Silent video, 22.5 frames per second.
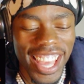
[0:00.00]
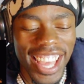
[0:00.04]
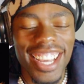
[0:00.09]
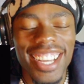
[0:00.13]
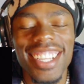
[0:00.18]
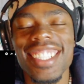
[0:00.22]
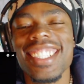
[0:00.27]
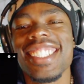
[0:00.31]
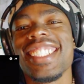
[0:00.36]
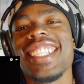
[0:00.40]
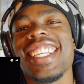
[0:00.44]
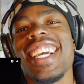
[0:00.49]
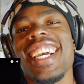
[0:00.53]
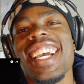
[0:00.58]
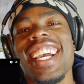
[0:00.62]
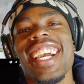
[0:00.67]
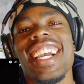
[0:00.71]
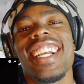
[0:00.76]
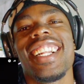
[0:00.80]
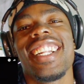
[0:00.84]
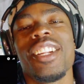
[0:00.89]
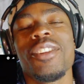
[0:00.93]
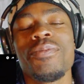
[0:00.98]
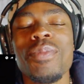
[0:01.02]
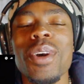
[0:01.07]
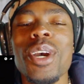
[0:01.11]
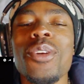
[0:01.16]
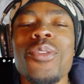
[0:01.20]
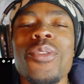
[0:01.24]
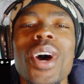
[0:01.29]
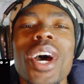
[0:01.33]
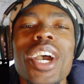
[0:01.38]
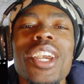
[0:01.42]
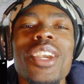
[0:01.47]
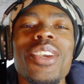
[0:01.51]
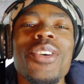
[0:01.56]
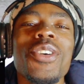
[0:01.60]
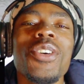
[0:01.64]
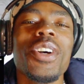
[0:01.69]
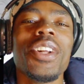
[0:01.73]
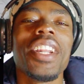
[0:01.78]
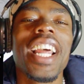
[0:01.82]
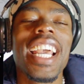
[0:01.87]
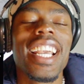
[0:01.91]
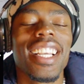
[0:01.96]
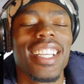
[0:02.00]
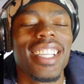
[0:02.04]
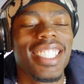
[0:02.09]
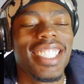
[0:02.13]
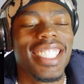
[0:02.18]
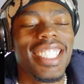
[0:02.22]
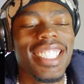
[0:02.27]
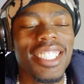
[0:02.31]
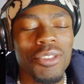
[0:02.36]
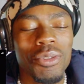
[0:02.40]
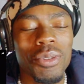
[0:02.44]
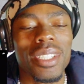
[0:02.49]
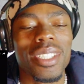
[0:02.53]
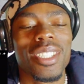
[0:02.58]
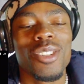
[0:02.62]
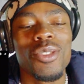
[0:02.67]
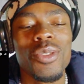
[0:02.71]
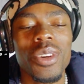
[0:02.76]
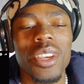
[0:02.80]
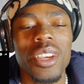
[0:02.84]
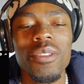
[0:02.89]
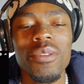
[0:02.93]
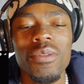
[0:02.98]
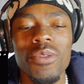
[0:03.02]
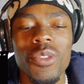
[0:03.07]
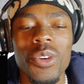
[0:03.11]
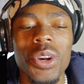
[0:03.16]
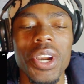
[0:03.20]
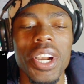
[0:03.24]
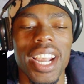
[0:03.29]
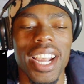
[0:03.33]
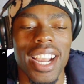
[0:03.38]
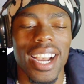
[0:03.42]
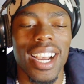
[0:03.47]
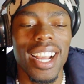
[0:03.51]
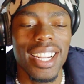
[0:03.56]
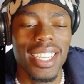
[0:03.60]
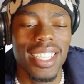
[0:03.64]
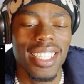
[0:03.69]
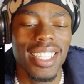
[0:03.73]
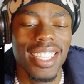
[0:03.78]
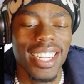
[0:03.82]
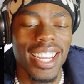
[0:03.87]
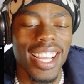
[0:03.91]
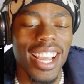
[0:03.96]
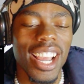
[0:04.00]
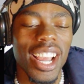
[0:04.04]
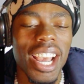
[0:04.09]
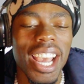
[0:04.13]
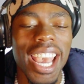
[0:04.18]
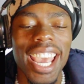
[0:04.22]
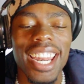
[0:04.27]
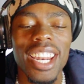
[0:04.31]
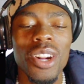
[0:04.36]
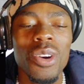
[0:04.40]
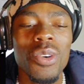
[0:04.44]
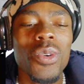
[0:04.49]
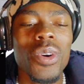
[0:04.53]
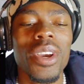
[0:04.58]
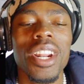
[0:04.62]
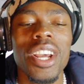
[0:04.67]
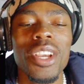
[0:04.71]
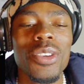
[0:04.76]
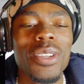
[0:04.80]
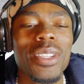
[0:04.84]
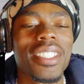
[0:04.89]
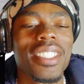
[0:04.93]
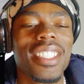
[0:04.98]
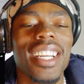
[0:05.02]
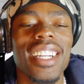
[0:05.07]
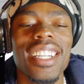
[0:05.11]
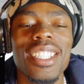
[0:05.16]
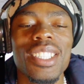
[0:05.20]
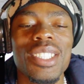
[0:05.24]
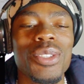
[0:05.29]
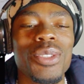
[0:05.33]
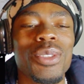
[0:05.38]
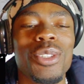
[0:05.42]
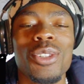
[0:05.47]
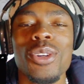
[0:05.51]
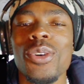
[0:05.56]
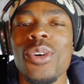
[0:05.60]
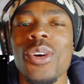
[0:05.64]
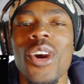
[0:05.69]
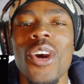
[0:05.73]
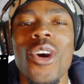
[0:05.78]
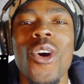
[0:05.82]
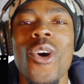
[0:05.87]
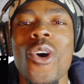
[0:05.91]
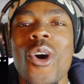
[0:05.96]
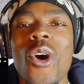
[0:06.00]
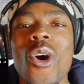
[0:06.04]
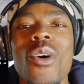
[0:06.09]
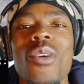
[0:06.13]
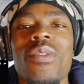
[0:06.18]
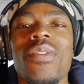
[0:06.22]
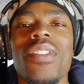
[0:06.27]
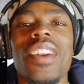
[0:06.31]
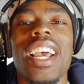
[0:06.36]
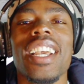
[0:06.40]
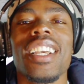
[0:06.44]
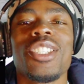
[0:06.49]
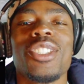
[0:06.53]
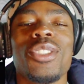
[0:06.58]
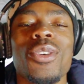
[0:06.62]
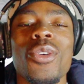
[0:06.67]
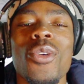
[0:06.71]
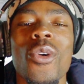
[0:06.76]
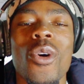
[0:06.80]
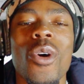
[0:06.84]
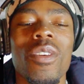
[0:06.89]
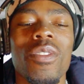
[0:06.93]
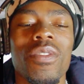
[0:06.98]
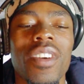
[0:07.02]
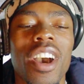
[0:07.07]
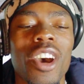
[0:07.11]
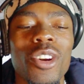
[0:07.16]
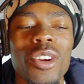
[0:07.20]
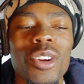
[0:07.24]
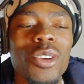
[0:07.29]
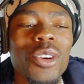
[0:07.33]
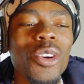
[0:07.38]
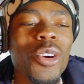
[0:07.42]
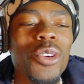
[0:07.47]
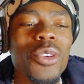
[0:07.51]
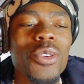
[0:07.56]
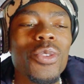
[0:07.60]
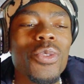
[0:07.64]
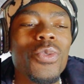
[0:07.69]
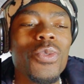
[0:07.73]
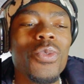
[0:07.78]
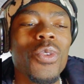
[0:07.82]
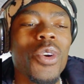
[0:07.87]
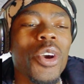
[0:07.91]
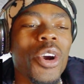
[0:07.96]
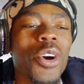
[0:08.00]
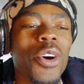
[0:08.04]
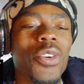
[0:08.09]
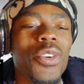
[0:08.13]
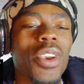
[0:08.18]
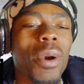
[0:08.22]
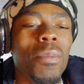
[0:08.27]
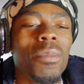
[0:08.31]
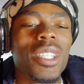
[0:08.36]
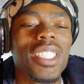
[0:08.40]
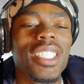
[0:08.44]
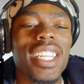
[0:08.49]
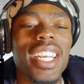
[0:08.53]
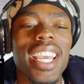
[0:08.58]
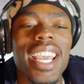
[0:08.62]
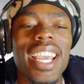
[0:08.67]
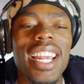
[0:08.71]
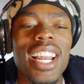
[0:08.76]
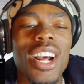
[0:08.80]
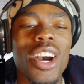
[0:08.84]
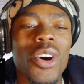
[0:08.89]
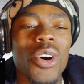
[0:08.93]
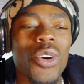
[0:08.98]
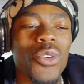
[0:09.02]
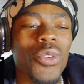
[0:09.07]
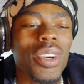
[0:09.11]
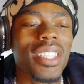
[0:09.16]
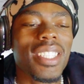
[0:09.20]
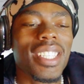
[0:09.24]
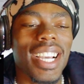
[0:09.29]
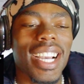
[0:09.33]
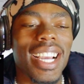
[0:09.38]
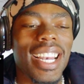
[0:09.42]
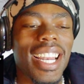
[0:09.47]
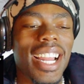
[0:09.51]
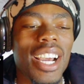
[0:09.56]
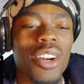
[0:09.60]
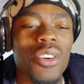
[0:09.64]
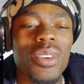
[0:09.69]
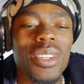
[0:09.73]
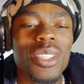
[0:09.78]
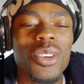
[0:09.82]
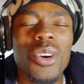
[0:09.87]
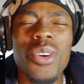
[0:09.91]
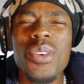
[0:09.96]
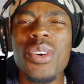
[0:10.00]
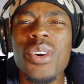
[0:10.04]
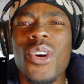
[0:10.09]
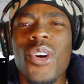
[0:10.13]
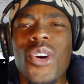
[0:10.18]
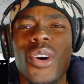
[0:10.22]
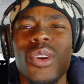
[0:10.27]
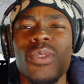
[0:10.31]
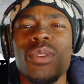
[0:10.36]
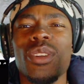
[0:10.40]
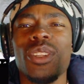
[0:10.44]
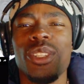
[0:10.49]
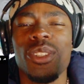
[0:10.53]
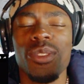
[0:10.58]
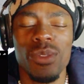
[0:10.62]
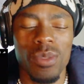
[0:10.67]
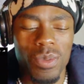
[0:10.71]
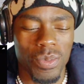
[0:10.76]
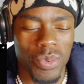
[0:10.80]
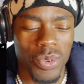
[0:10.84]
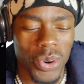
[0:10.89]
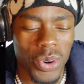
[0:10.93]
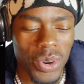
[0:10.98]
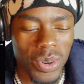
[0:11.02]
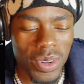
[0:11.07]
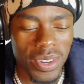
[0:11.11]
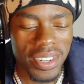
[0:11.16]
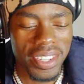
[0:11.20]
Exactly. But why you, like, she was looking for a gun, and then when you started to show her off, like, show off. I don't know you, we are Michelle or Gwenzagalan. What's going on with you, bro?